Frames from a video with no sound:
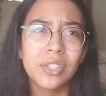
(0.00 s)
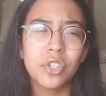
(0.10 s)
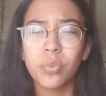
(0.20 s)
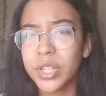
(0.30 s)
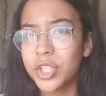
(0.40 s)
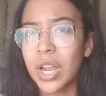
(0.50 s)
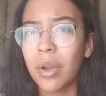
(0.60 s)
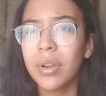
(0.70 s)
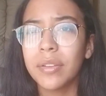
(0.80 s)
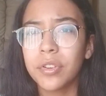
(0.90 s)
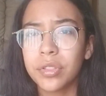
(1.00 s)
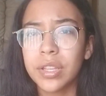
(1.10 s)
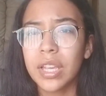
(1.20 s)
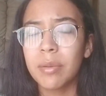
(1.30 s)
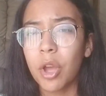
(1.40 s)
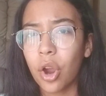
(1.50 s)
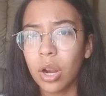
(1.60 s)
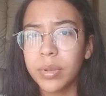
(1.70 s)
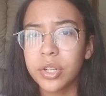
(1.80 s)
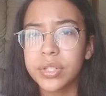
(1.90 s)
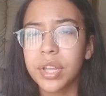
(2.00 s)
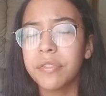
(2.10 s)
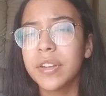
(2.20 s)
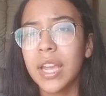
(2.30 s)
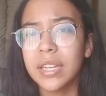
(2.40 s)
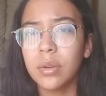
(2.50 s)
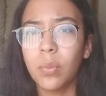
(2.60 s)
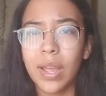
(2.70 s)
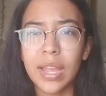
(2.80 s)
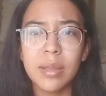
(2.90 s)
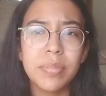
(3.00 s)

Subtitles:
to reach out if you're thinking about harming yourself in any way,